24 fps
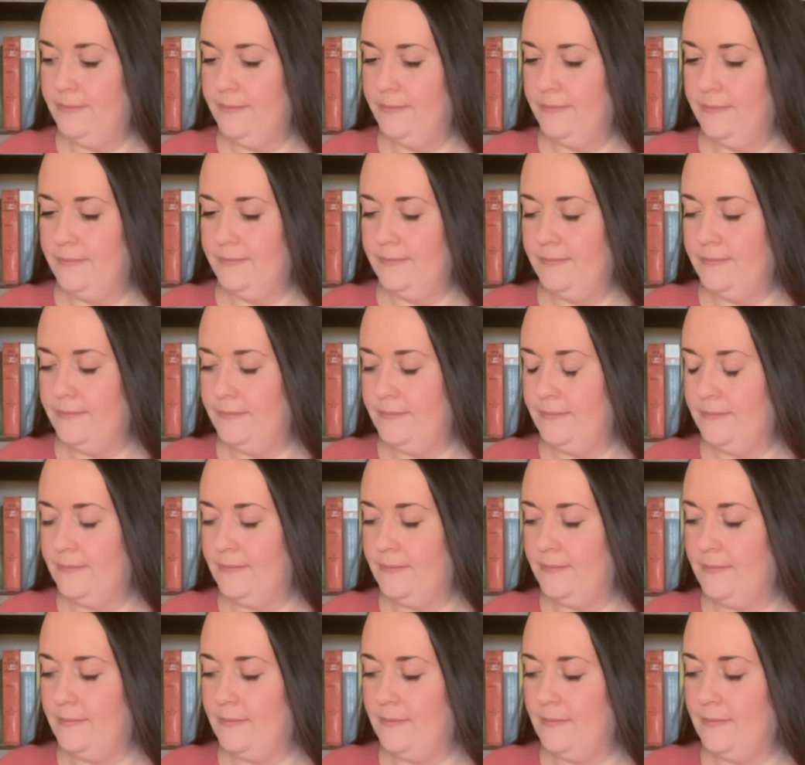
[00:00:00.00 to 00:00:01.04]

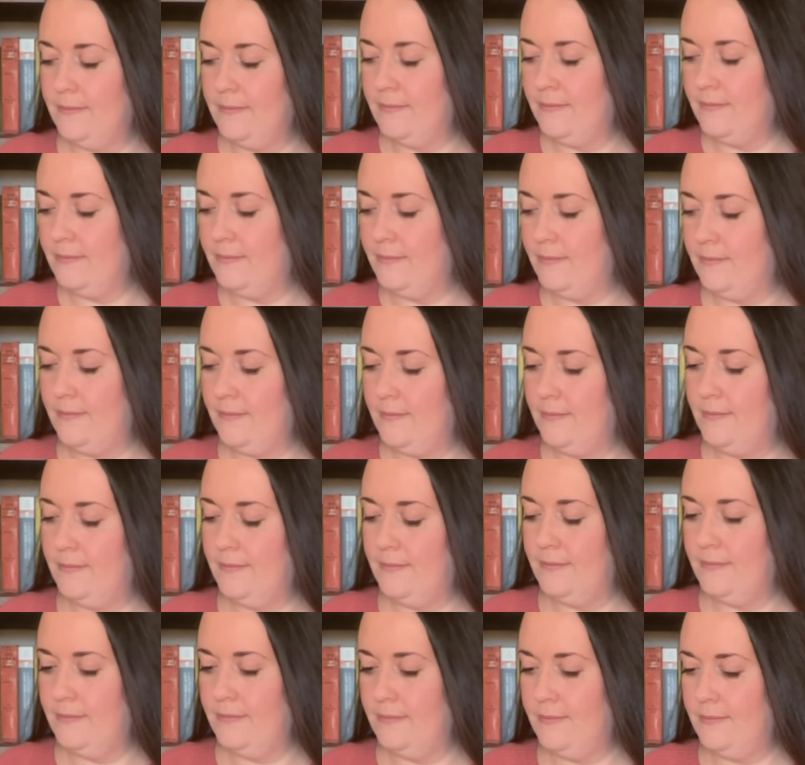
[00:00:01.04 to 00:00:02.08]

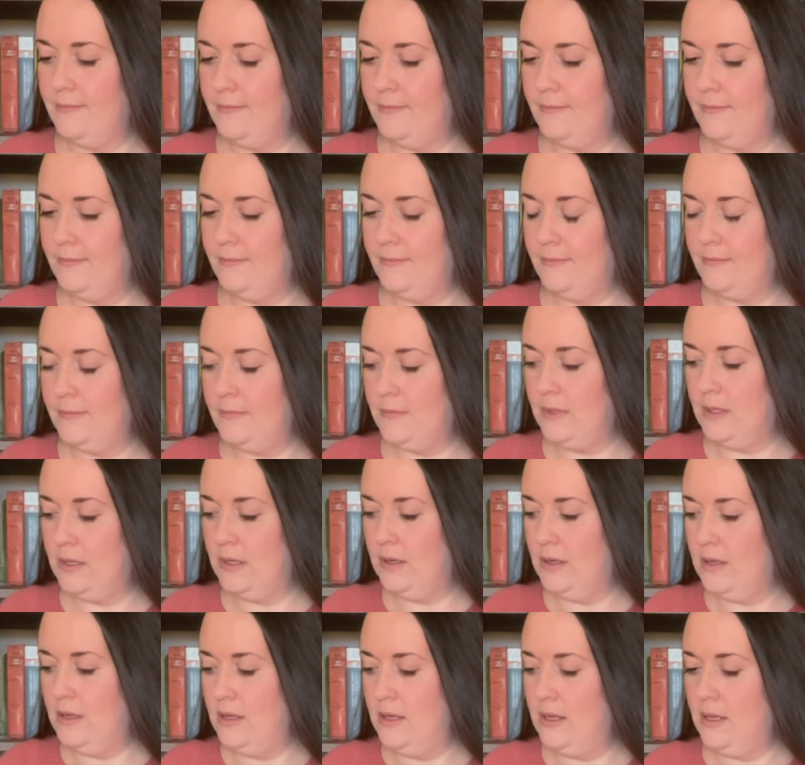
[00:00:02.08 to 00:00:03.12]
Nobody speaks.